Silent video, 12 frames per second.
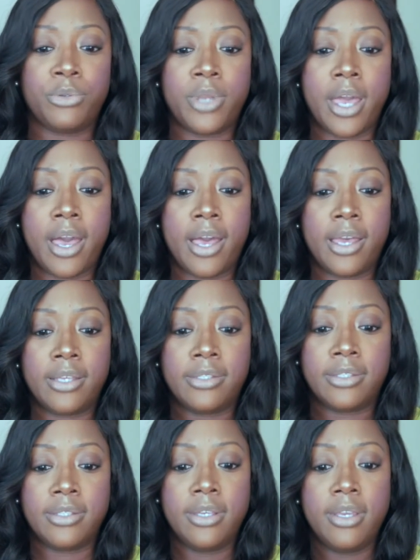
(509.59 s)
you
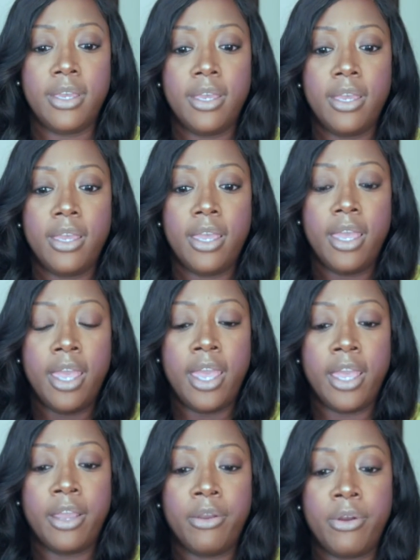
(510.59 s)
guys.
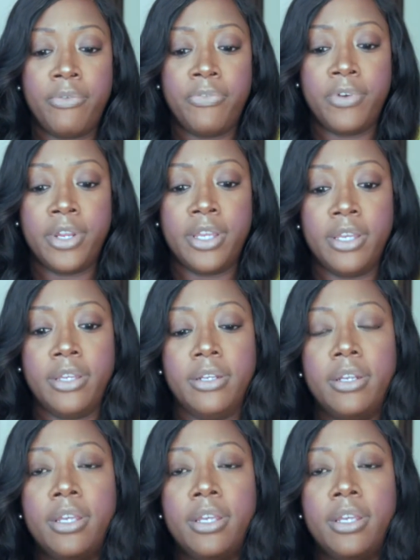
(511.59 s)
And girlfriend,